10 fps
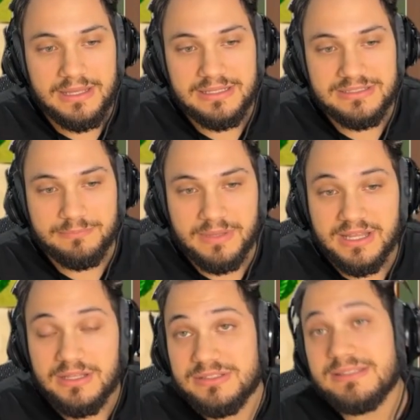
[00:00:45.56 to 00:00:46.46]

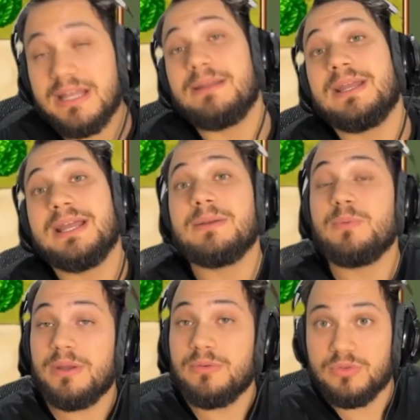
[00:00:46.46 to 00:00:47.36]
spells. They are on keys
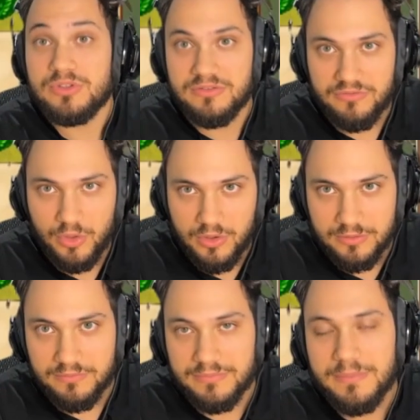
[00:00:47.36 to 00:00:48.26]
1, 2, 3, 4,
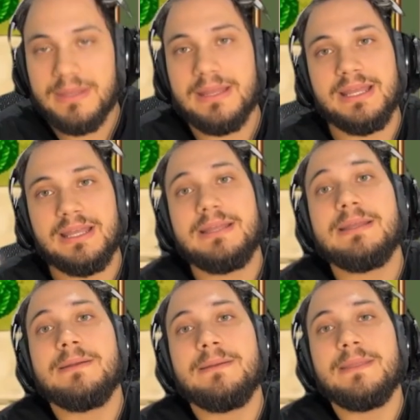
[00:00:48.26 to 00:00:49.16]

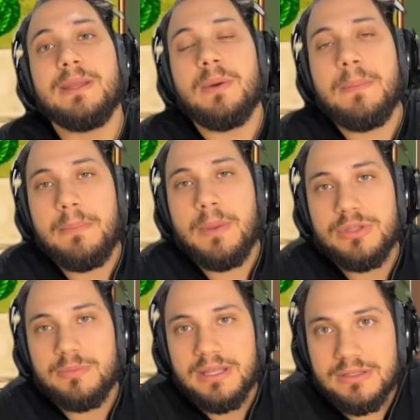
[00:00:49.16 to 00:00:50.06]
and there will be more
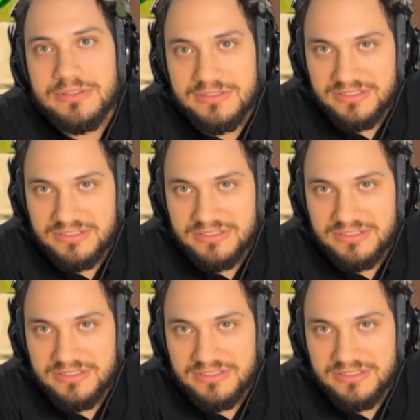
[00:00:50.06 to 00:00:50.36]
spells.